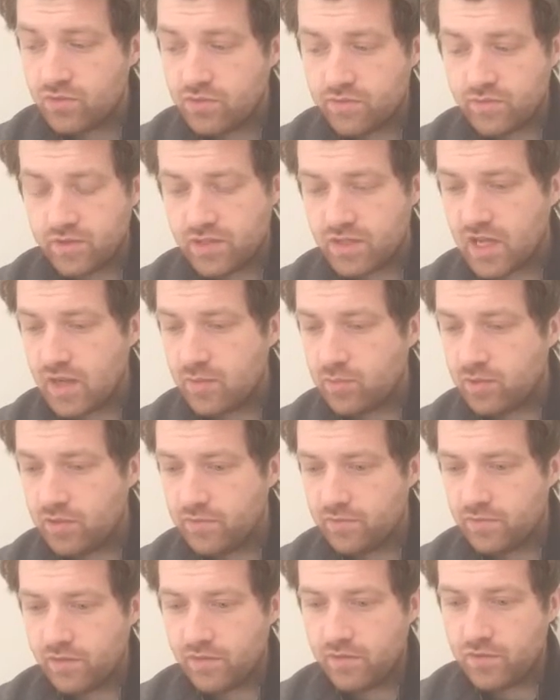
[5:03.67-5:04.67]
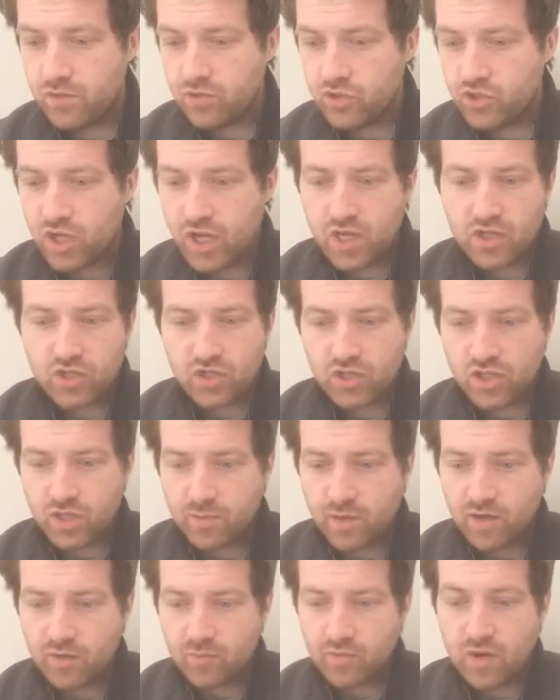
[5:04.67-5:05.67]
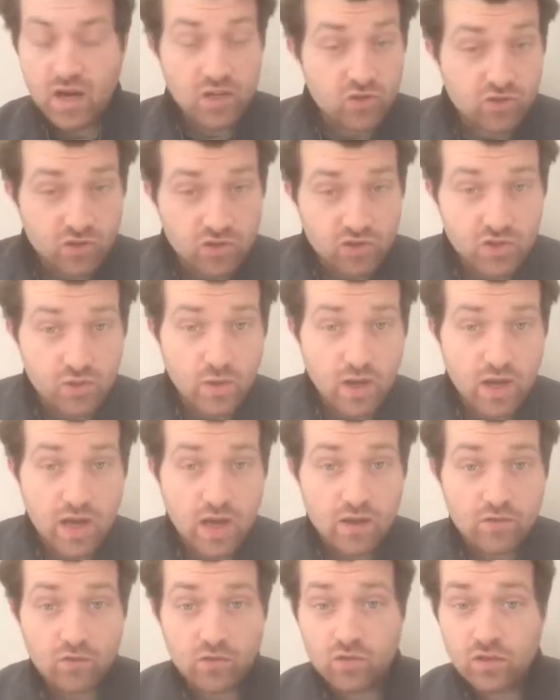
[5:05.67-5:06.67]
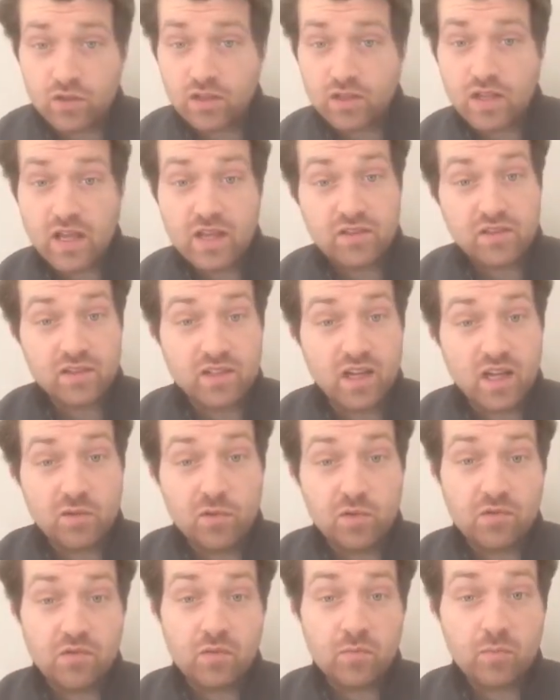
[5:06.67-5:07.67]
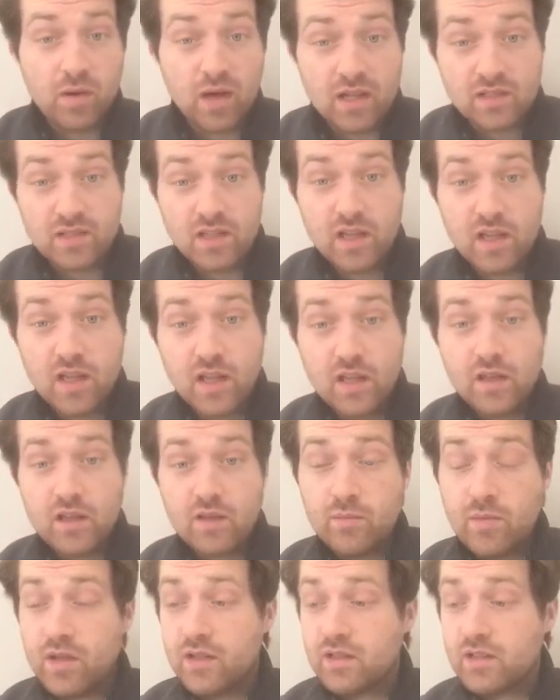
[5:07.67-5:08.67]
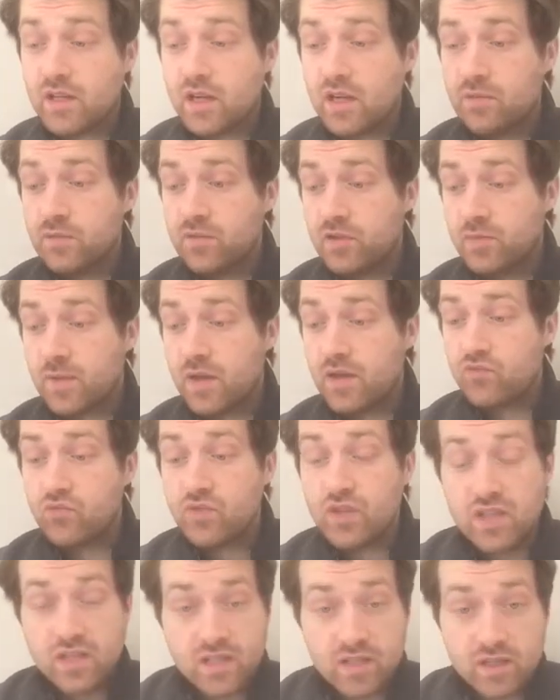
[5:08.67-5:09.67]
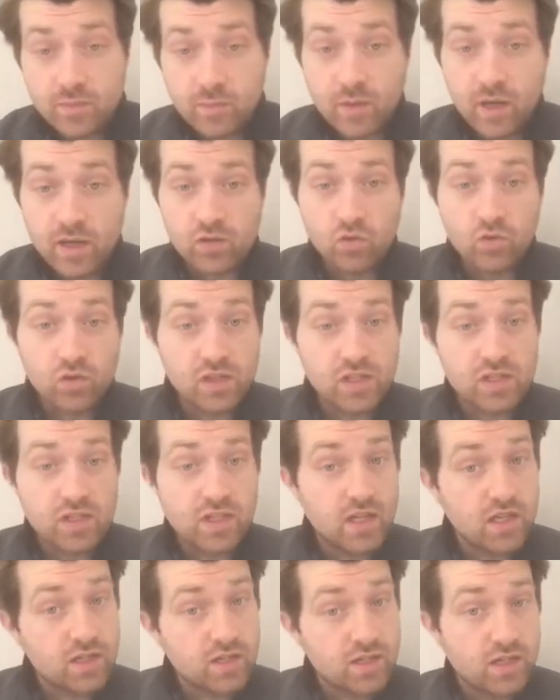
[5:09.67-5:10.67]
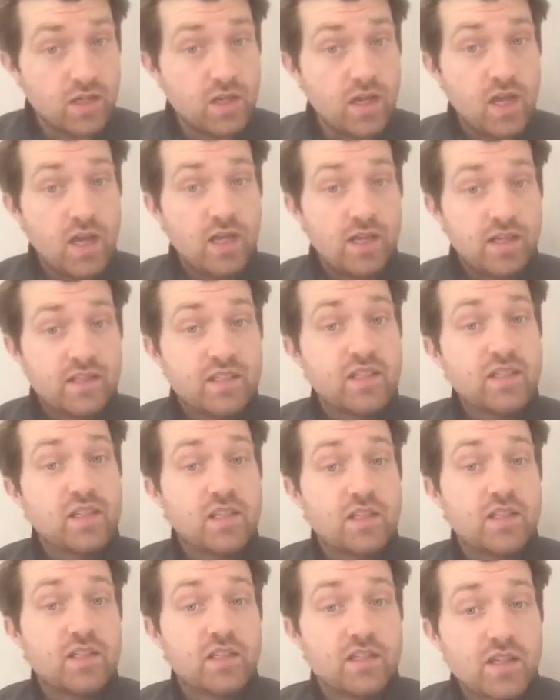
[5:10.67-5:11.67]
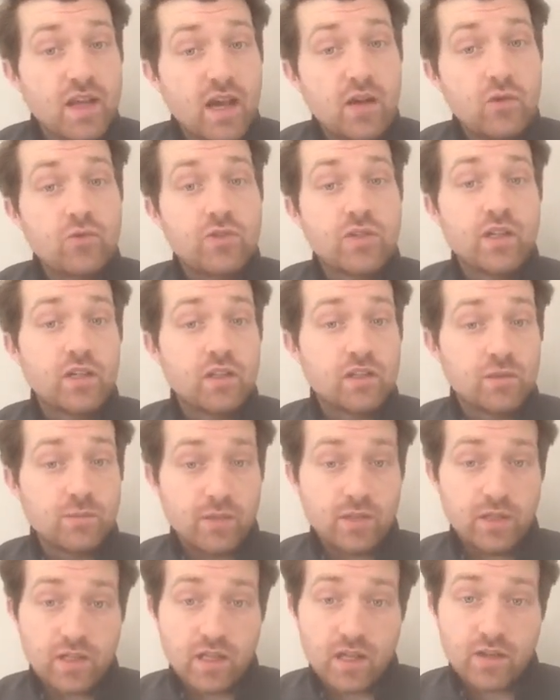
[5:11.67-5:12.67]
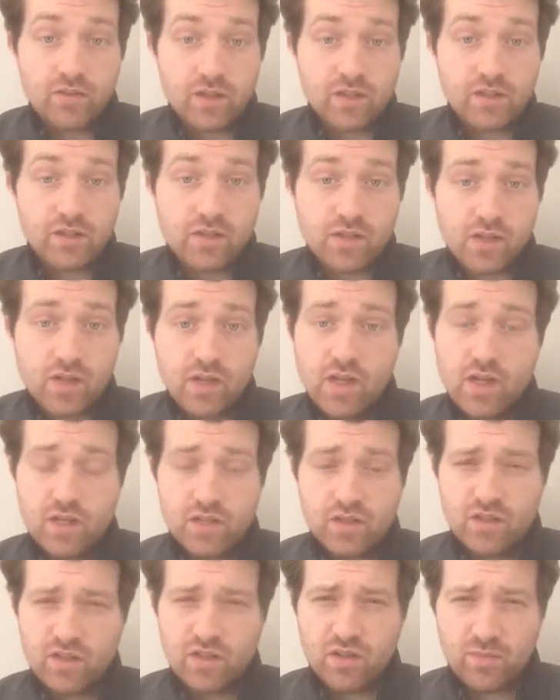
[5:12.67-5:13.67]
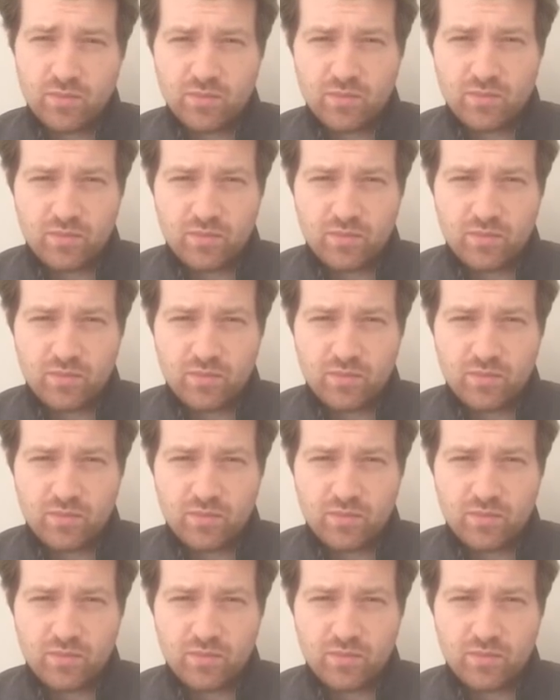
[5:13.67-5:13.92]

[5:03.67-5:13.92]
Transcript: for example, if you change the amount of practice strokes you have, or the length of time over the putt, the amount of time you spend reading the putt, all these things can lead to doubt, and ultimately, I think to